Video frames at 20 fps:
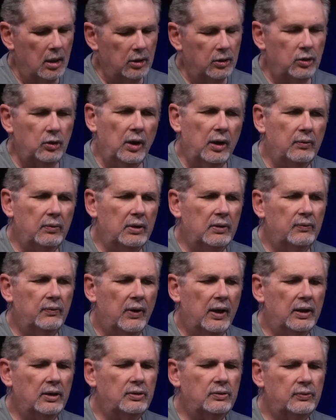Do you have any
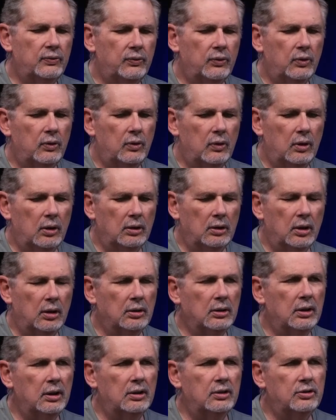advice for a young
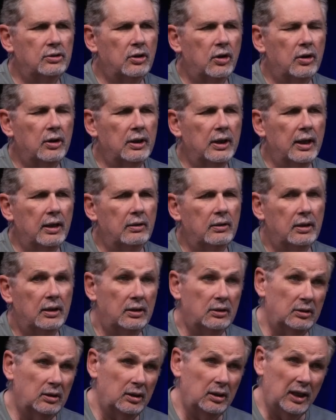kid starting out
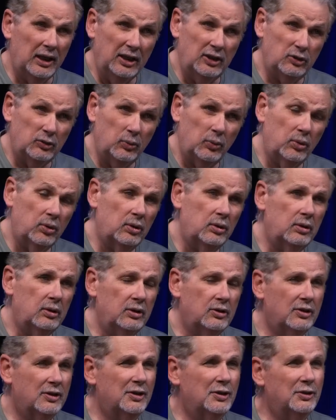in today's world?
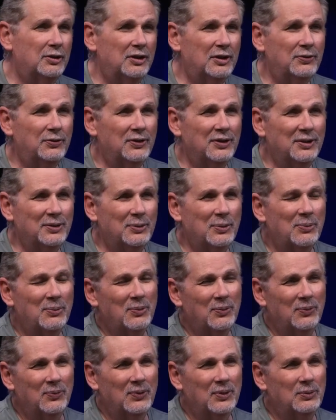It's a little different
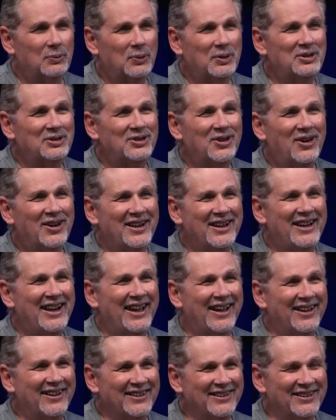than when we started
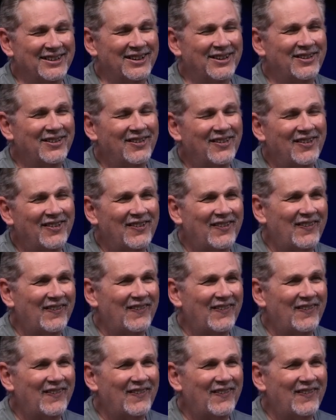out, It